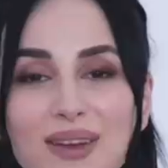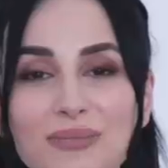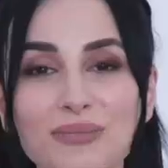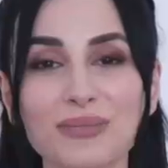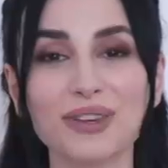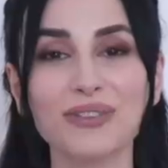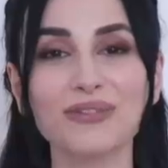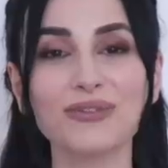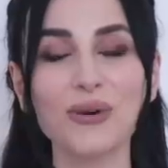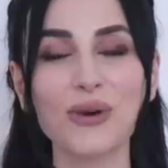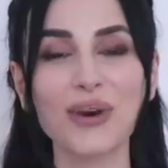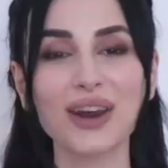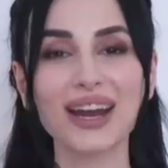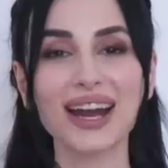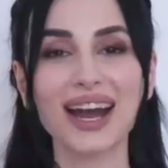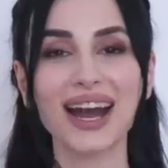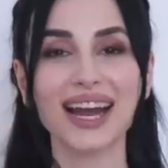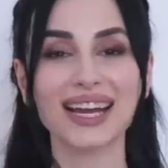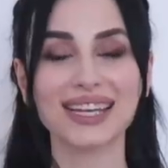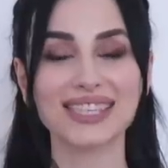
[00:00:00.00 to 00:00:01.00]
Before
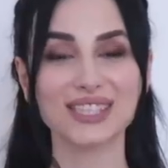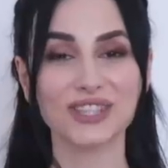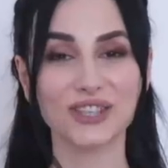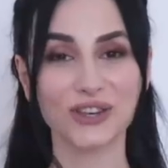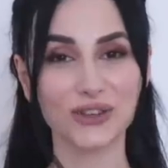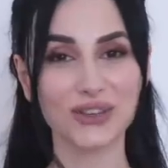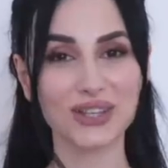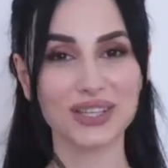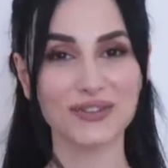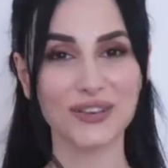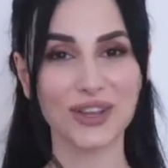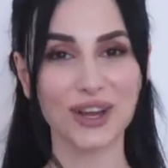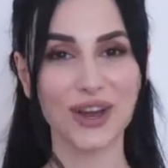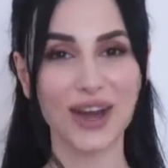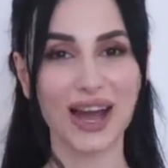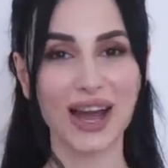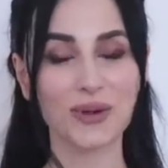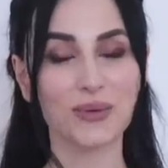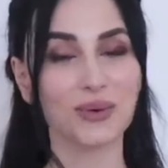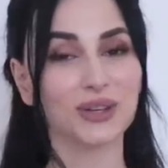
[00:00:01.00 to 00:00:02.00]
I start this video,
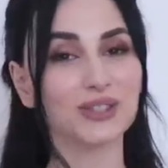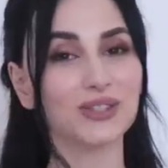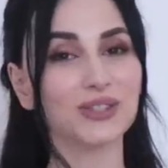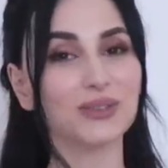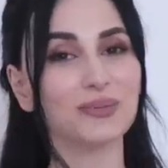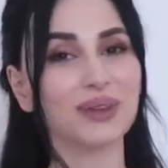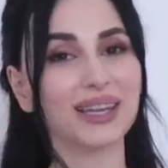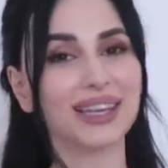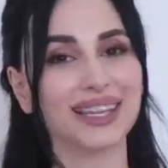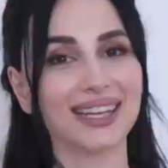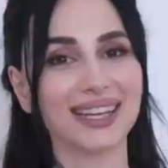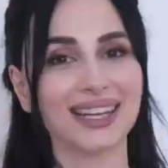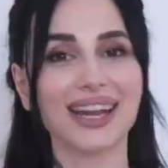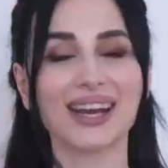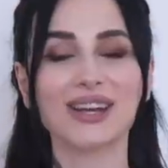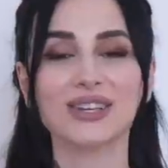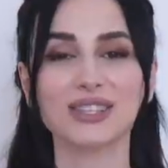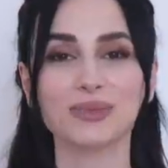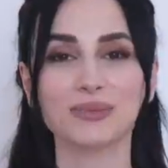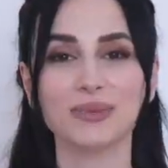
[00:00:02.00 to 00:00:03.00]
I wanted to make an
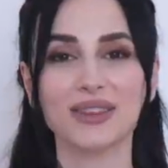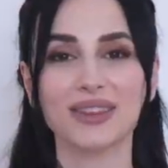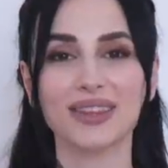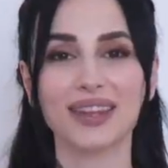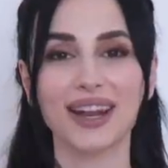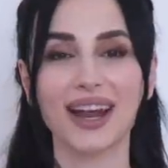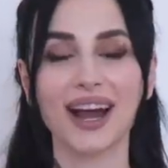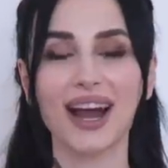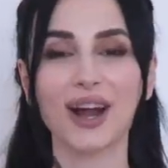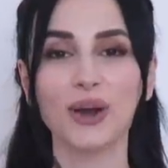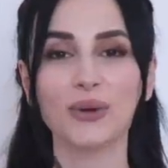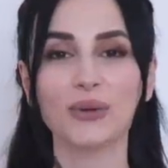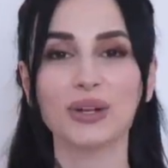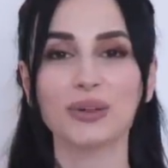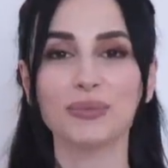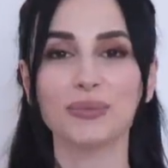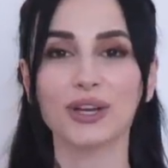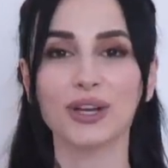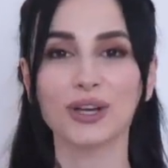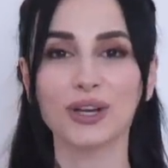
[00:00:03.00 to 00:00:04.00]
announcement that I will
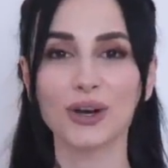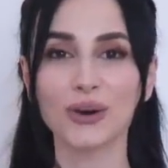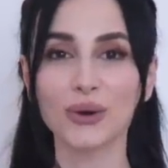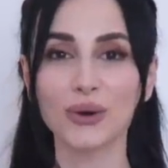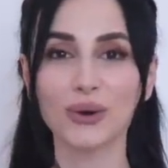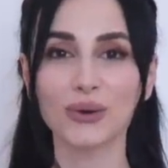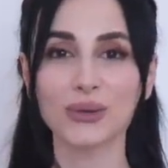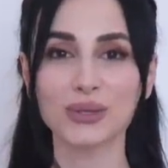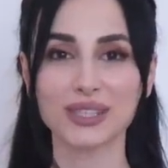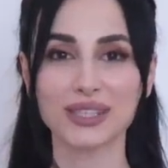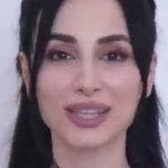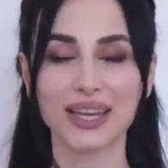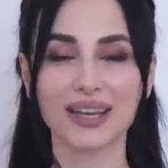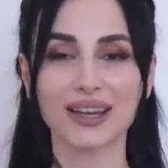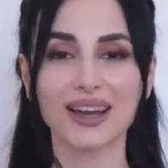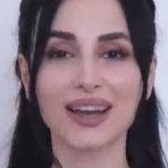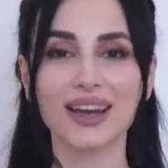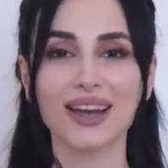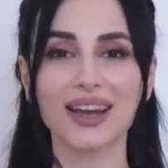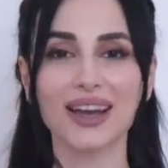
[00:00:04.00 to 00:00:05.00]
be co-hosting